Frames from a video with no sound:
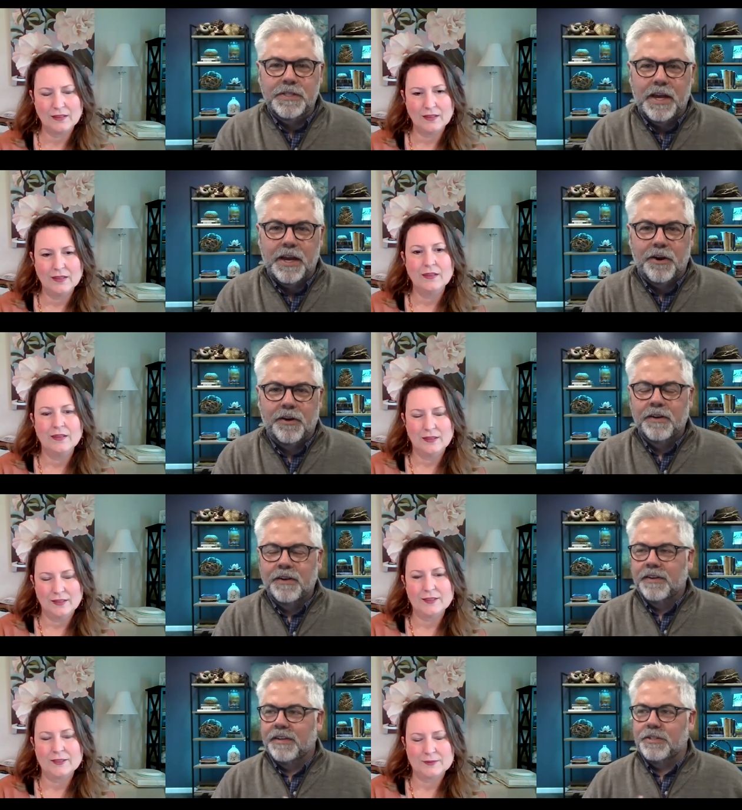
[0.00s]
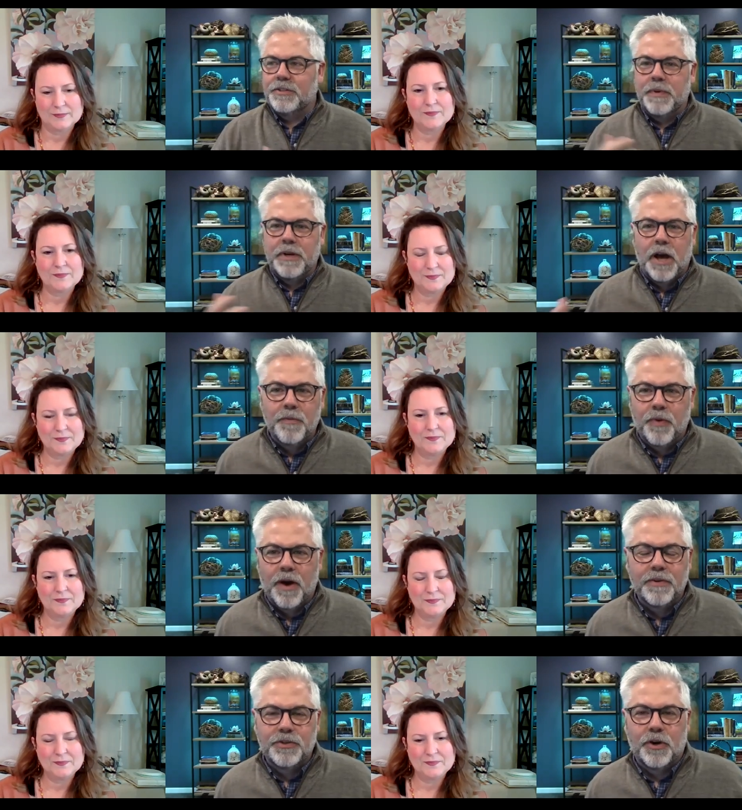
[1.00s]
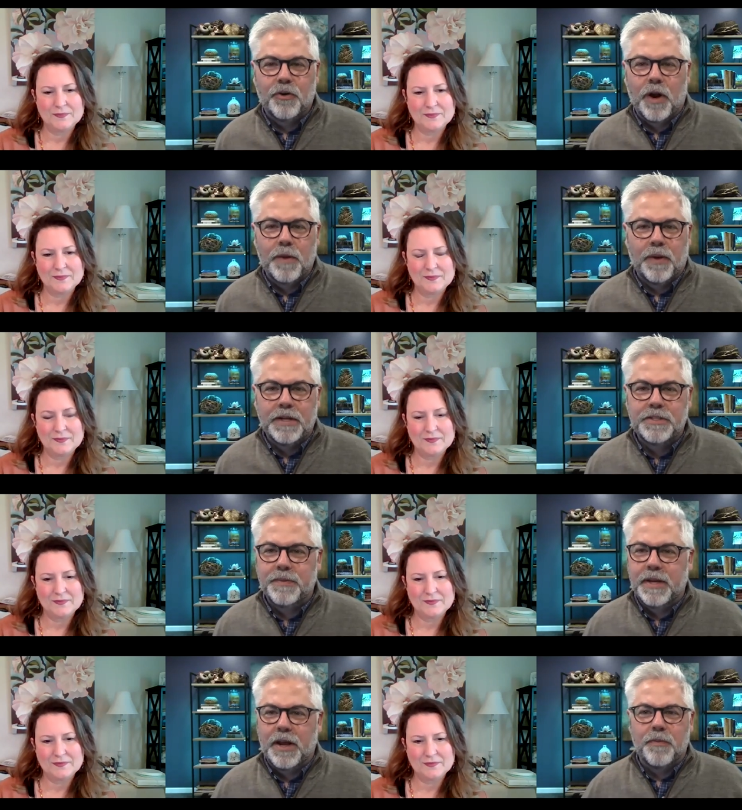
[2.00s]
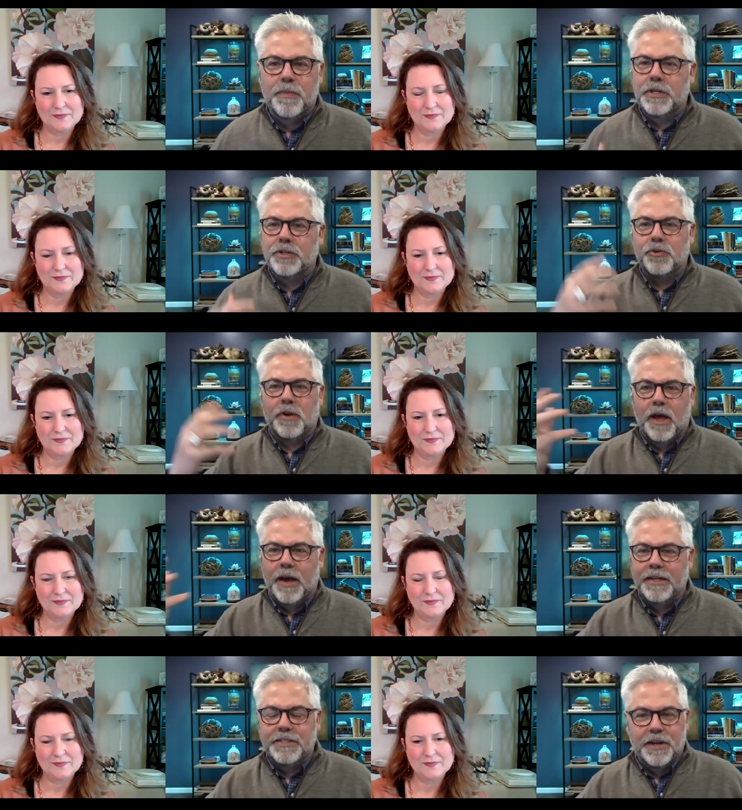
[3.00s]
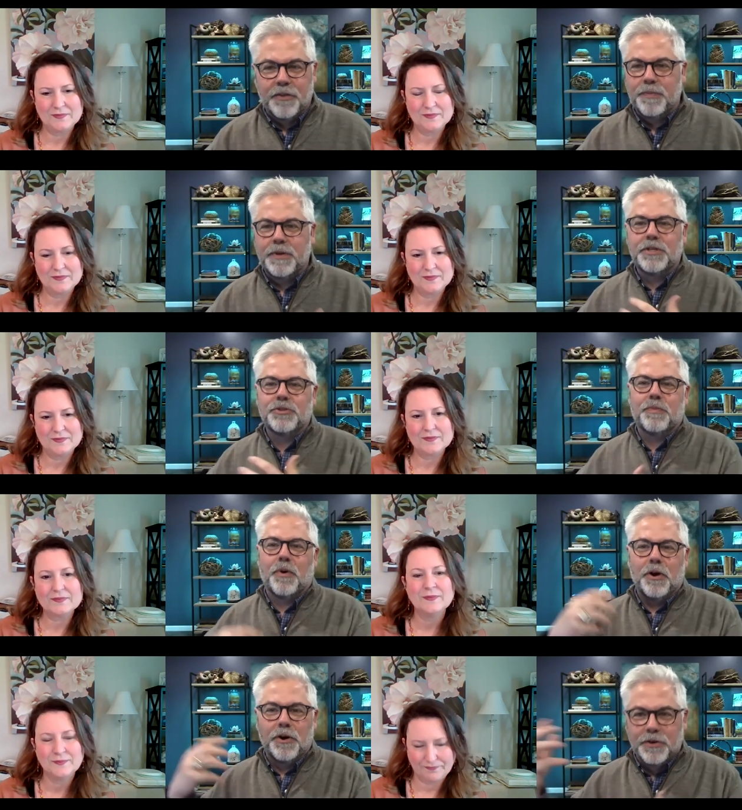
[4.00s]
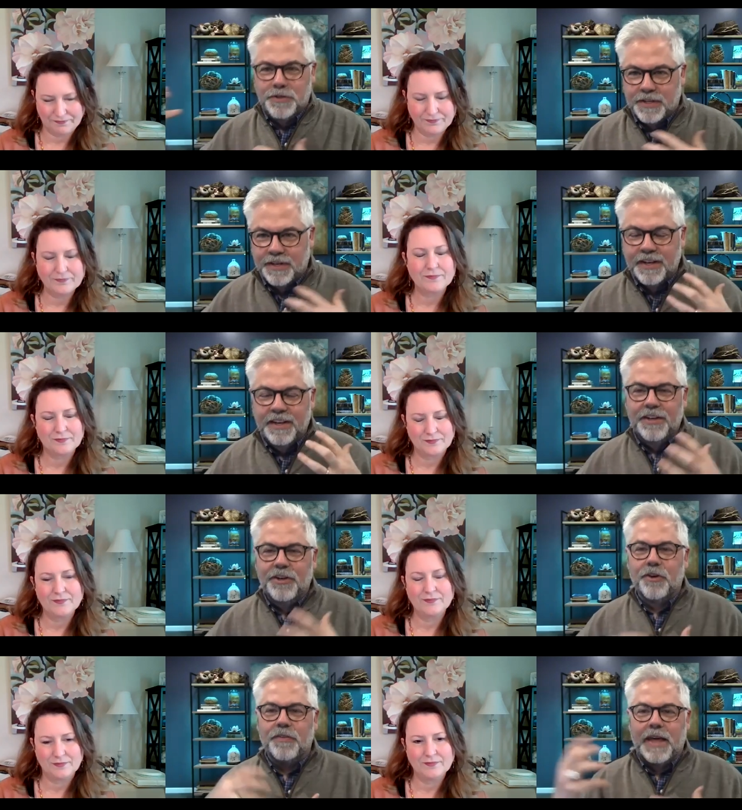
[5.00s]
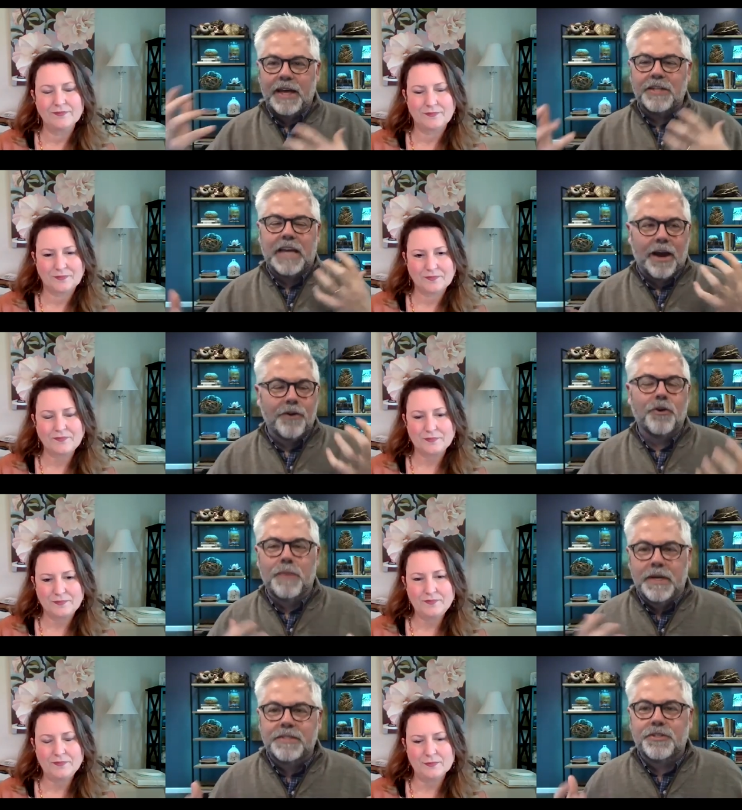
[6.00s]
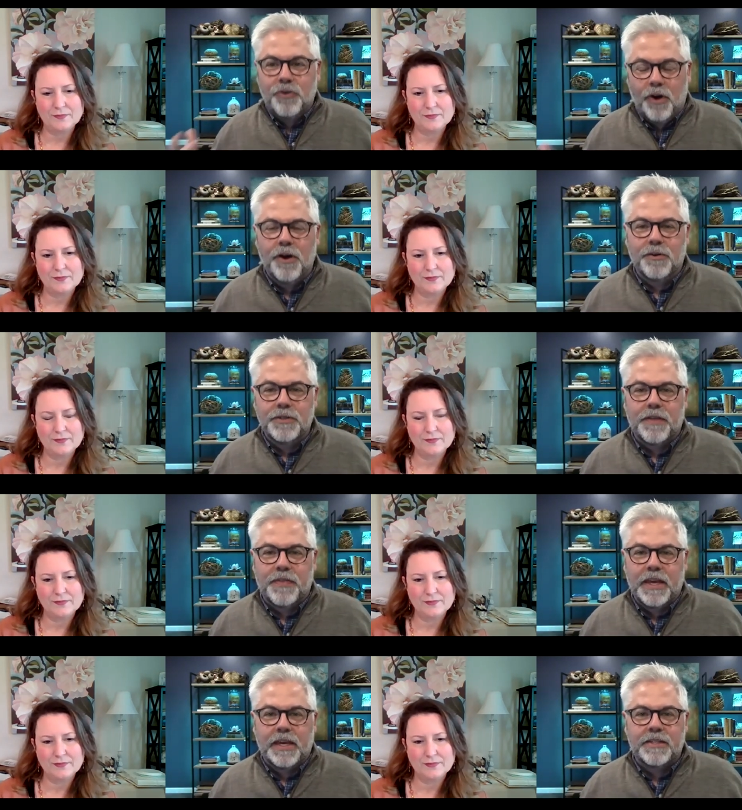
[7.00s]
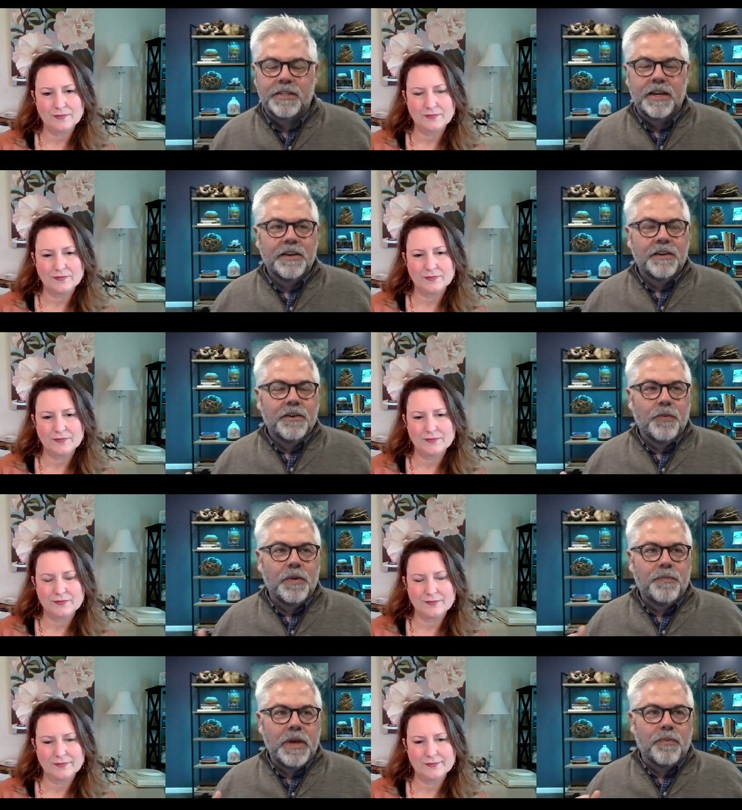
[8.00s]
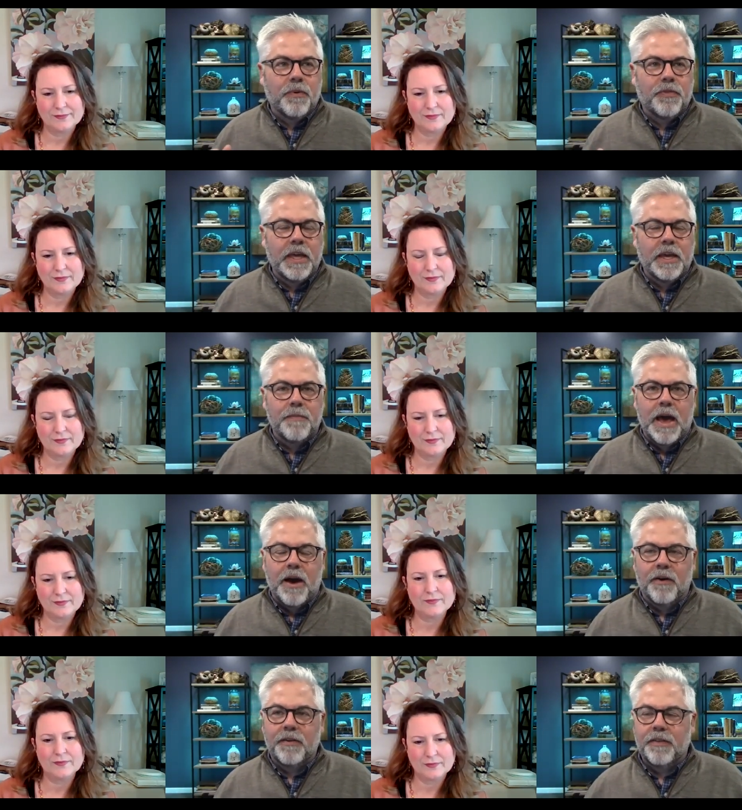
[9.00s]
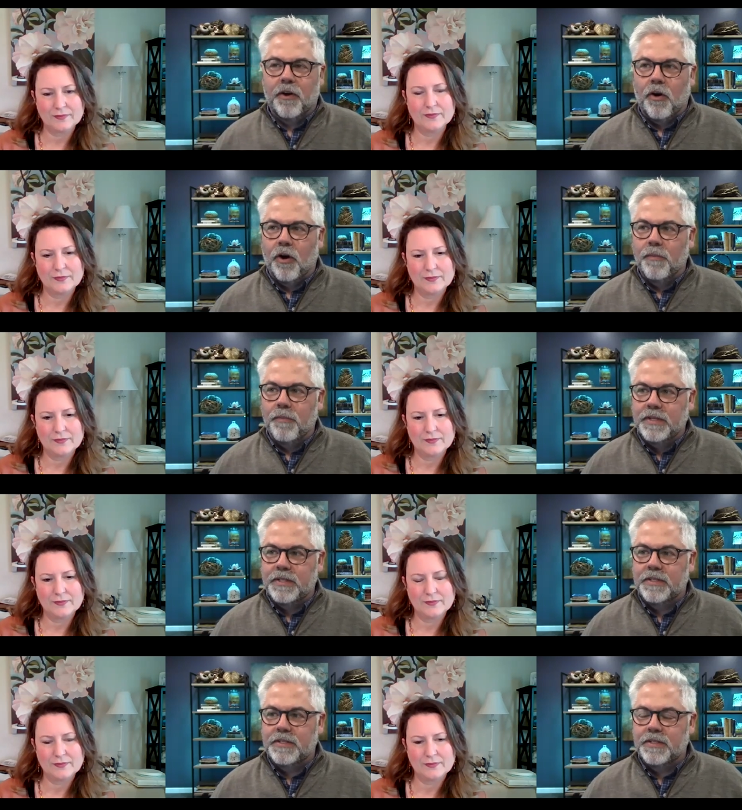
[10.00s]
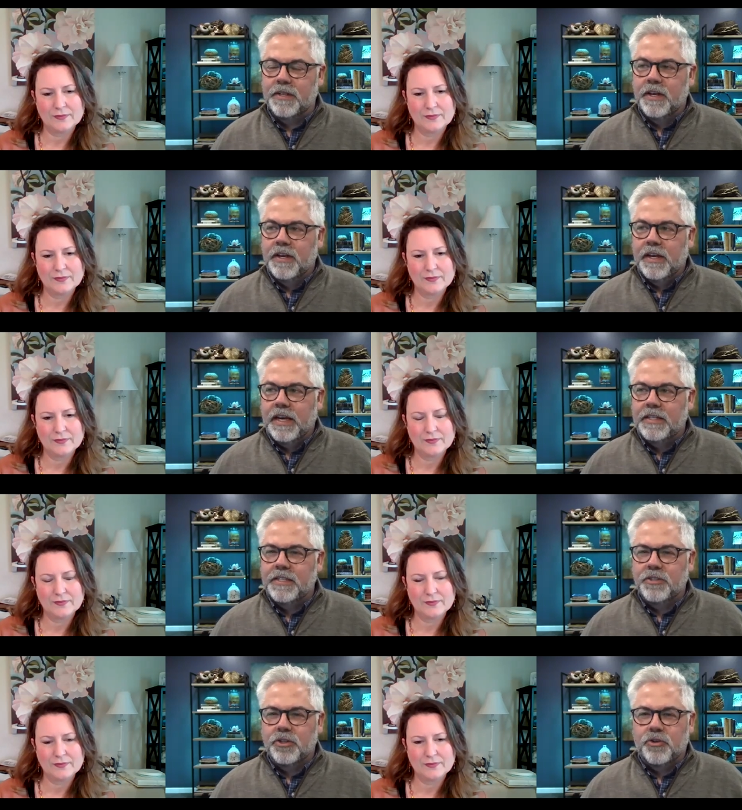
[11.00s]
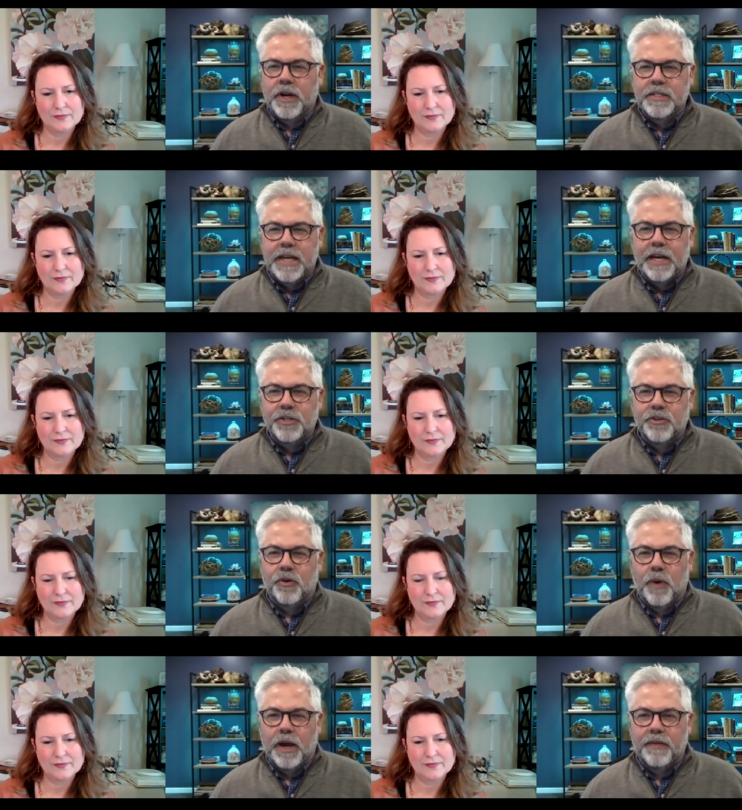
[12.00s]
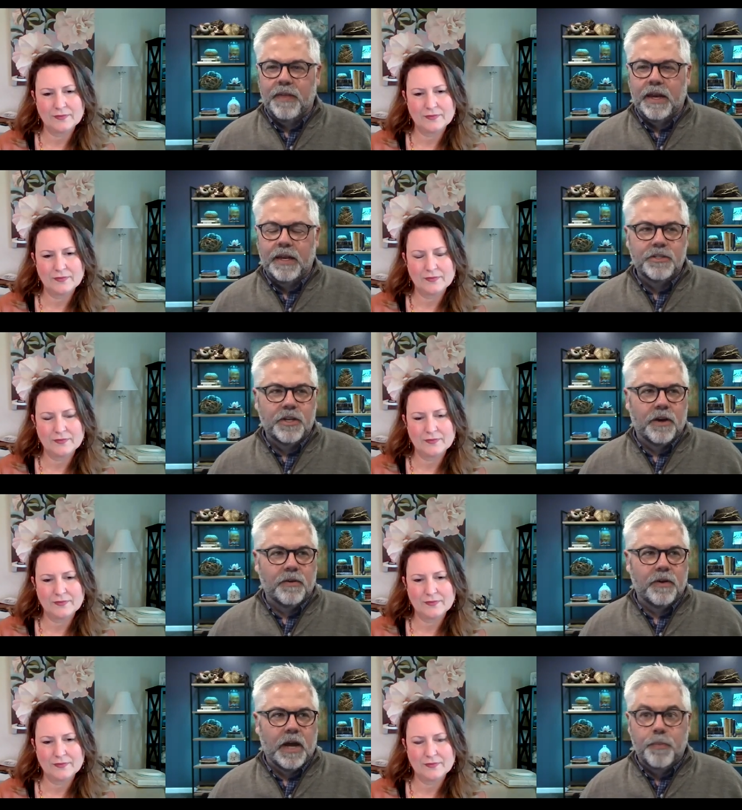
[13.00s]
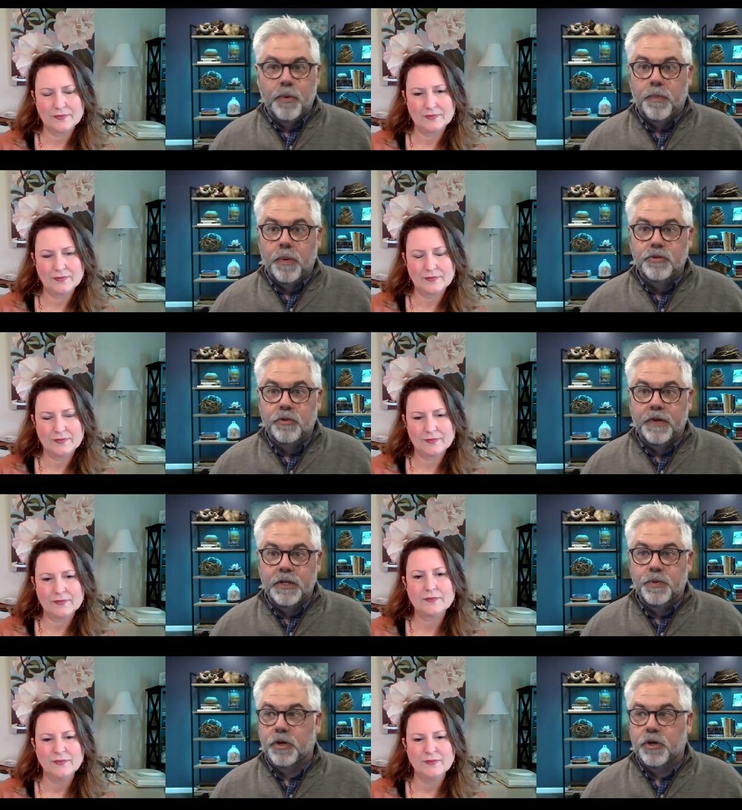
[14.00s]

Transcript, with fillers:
Speaker 1: there nonprofits are a great place to meet other potential clients and other potential partners and you that's how your business grows i think it's when people think about their art business in such a transactional way that is you know i put a post on facebook